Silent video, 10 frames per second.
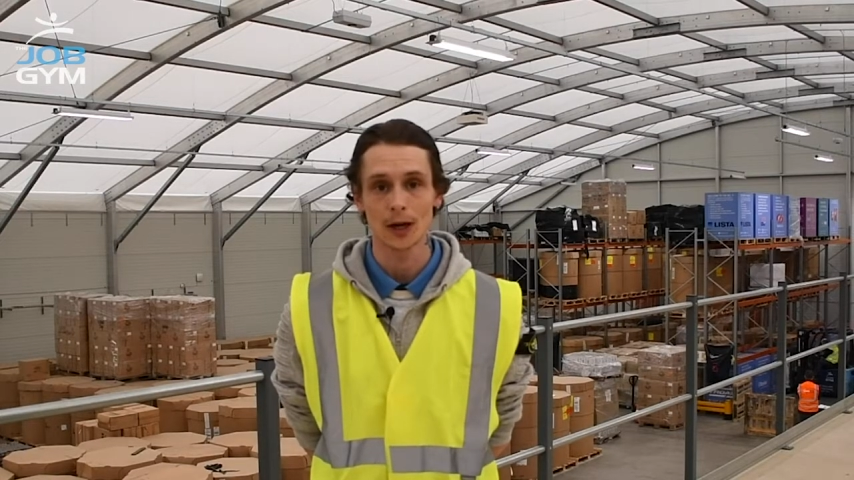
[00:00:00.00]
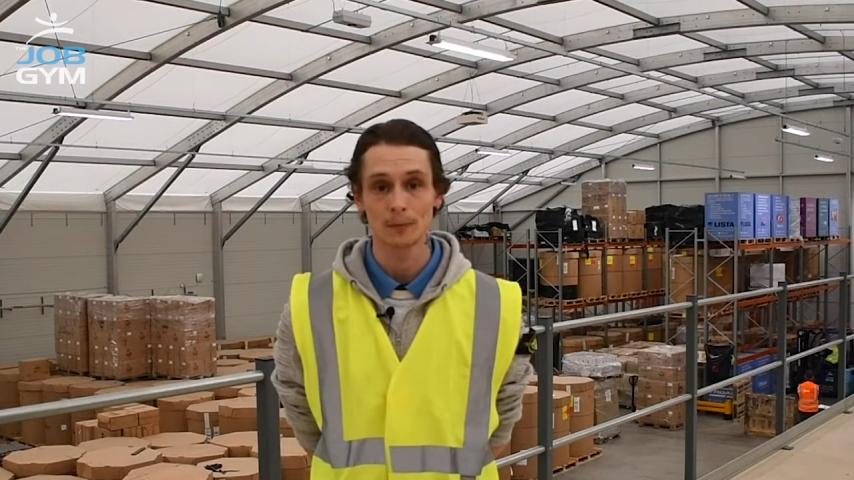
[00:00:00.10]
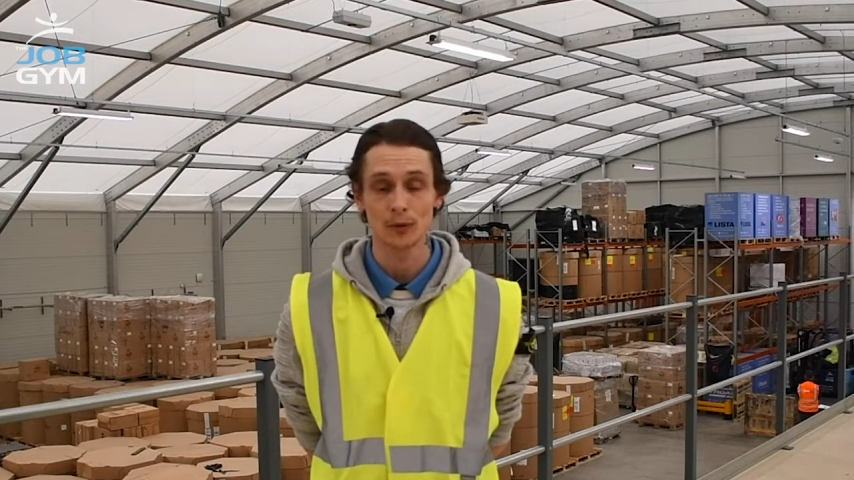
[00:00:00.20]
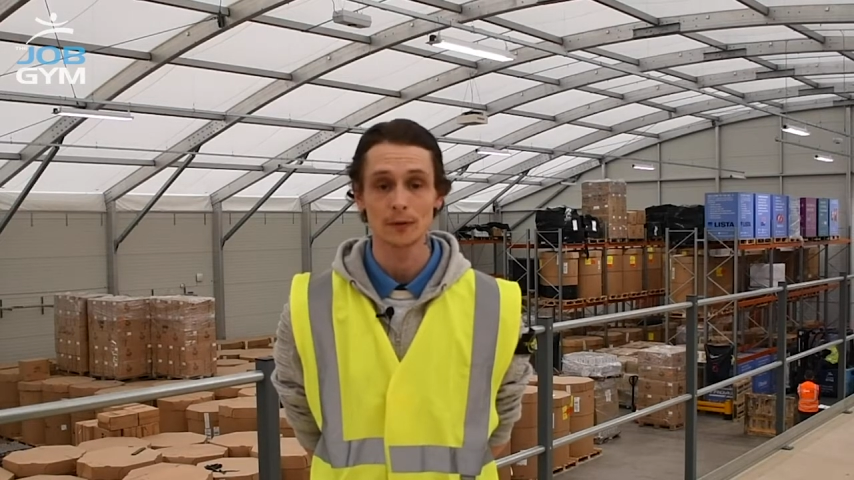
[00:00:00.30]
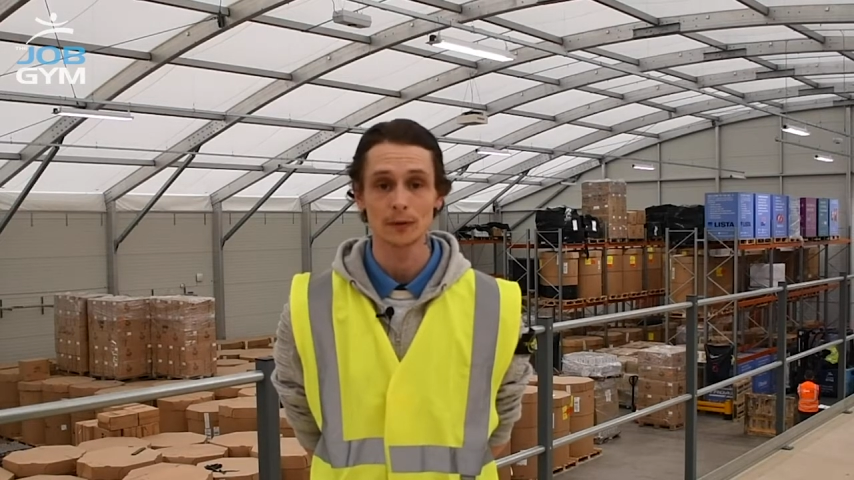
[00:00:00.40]
I
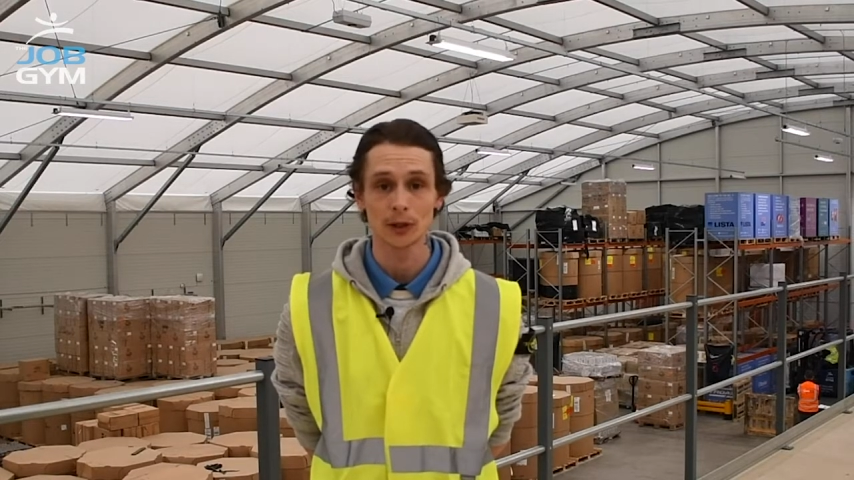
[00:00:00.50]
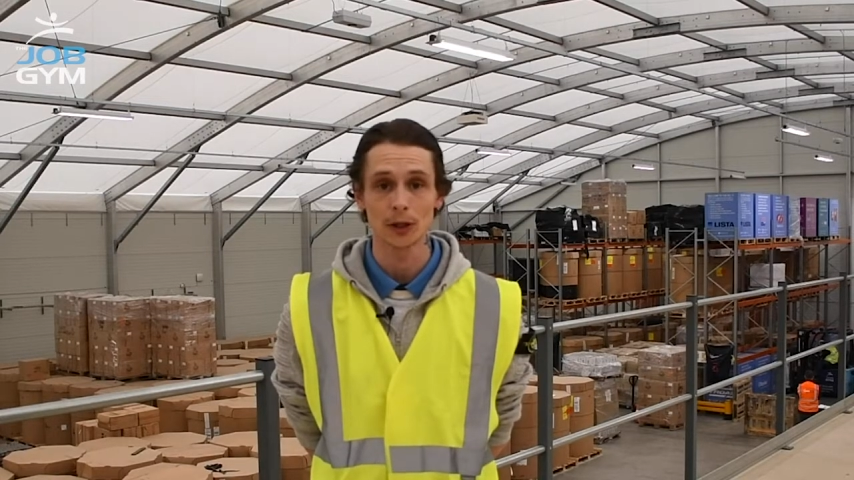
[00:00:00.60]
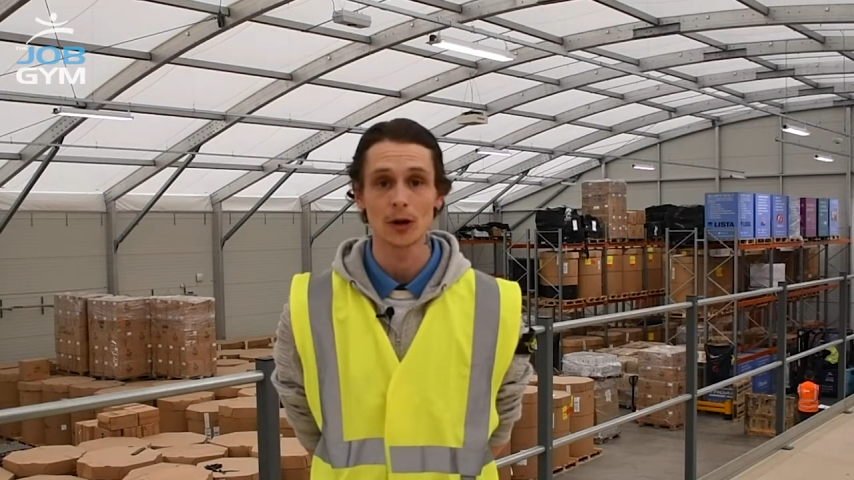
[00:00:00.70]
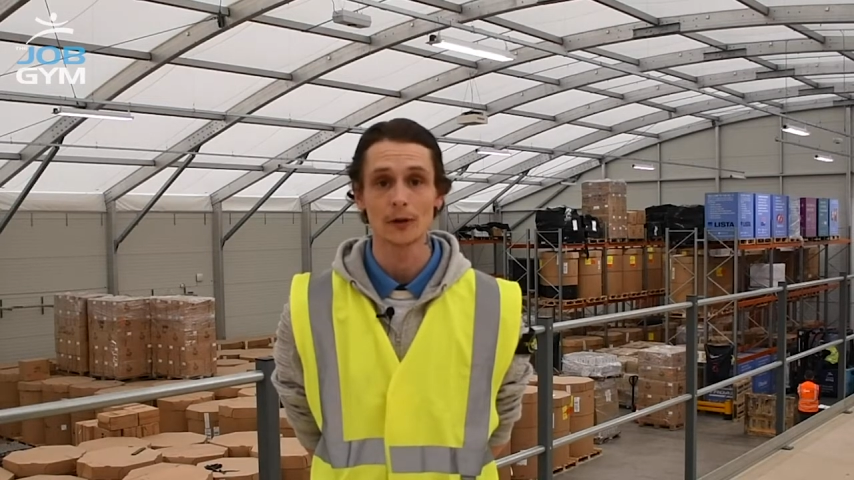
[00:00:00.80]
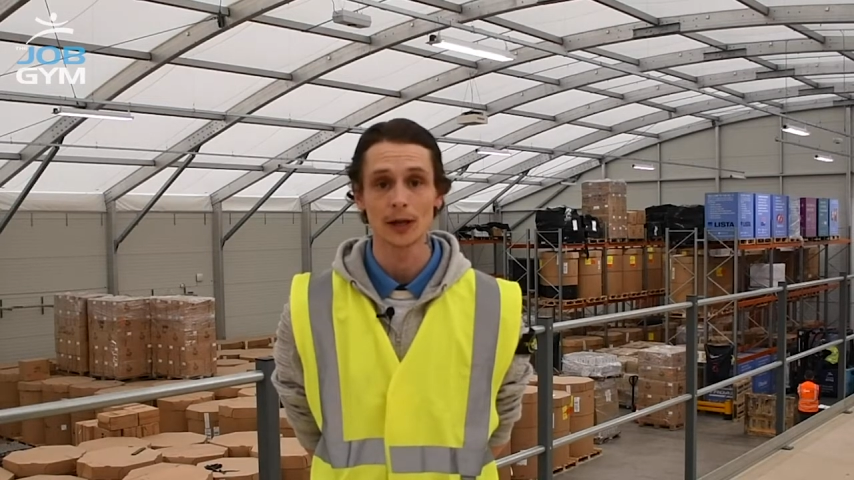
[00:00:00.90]

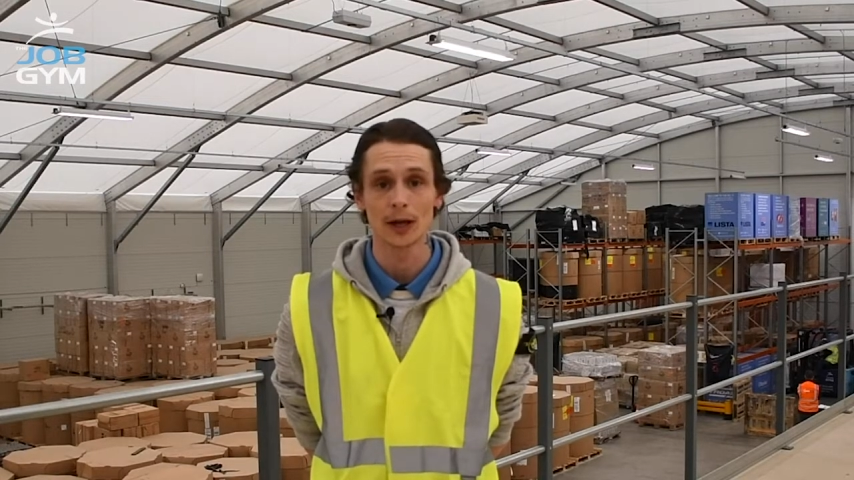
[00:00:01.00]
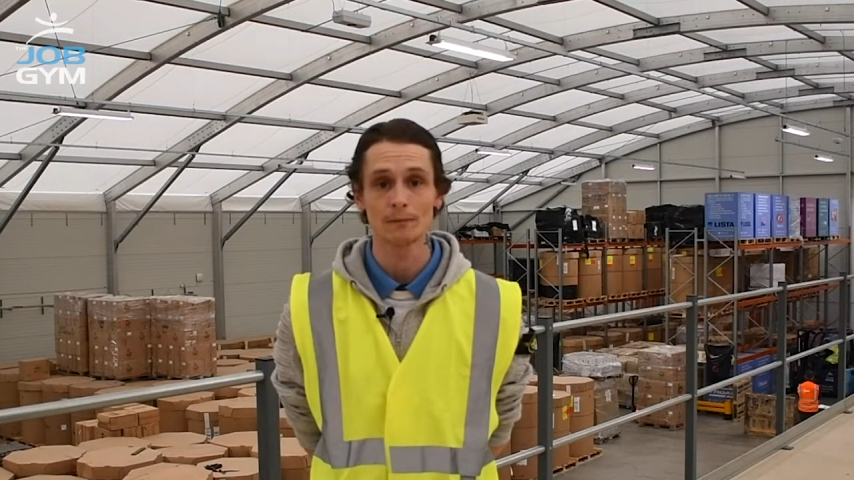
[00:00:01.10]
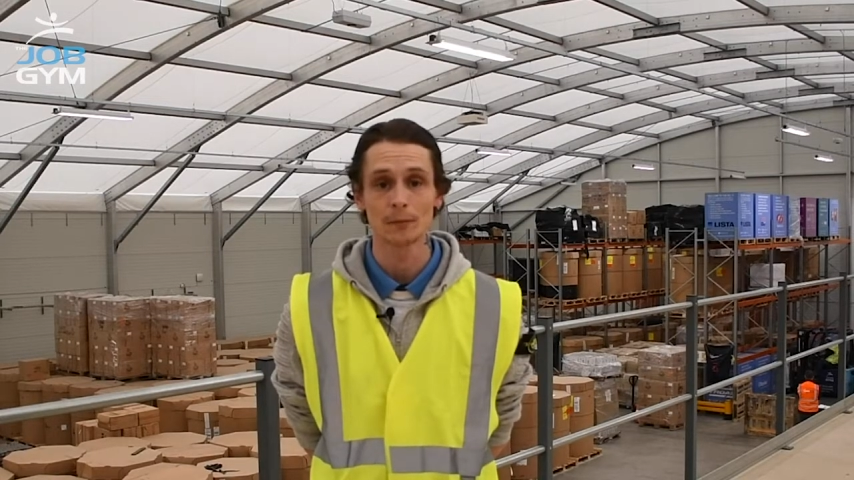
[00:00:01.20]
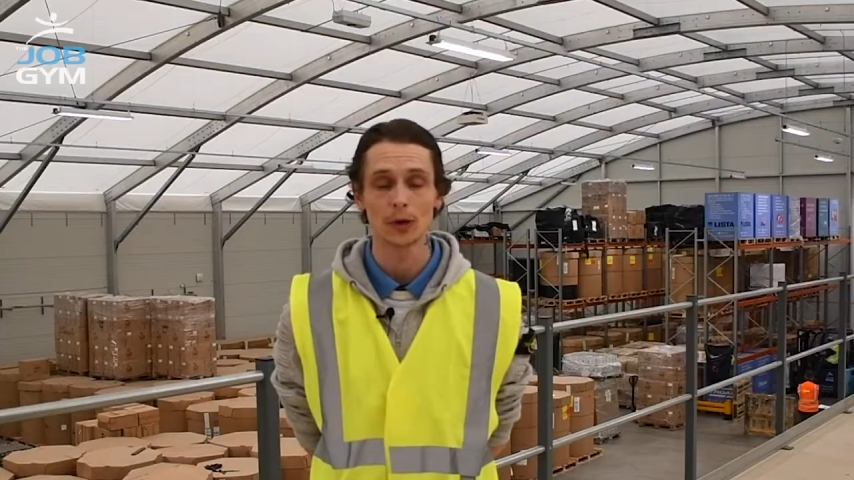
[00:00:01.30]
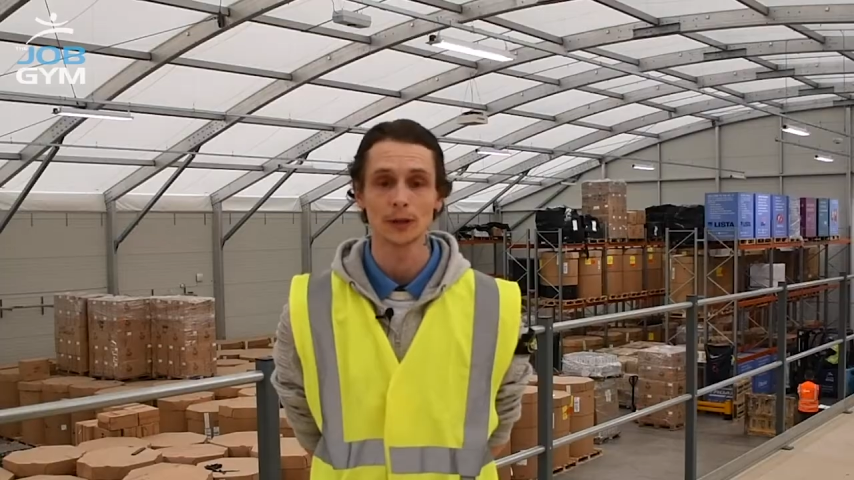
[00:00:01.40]
previously already
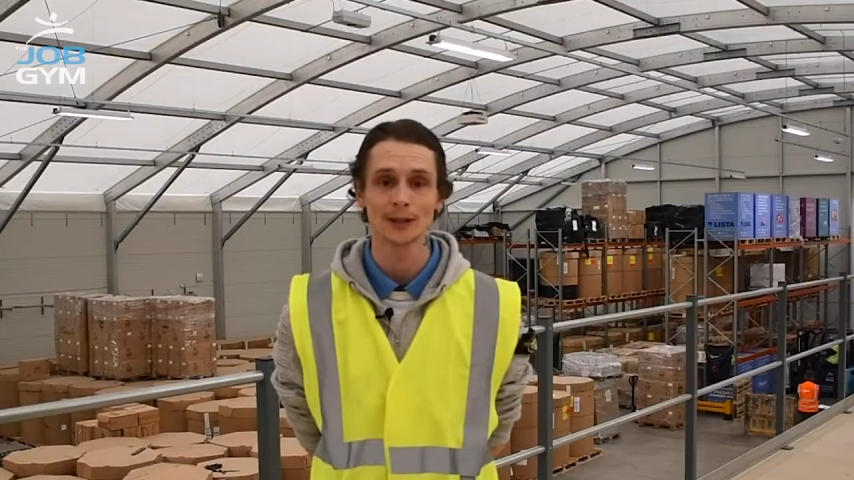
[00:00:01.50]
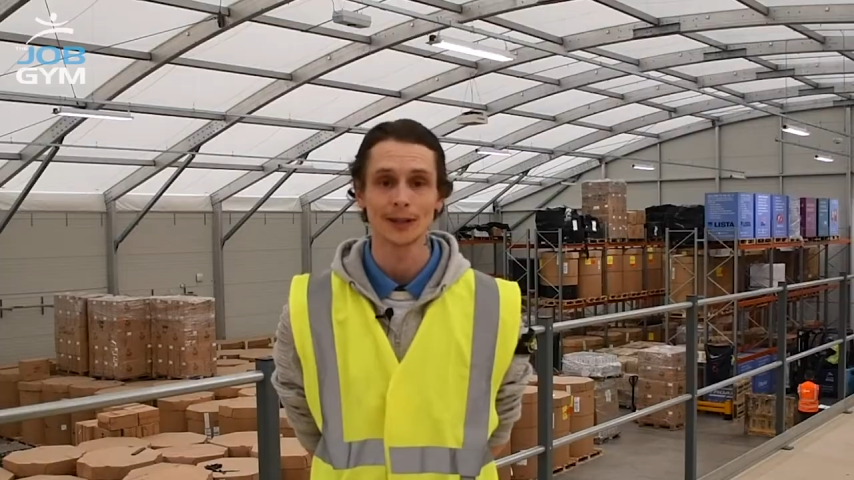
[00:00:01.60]
had, but at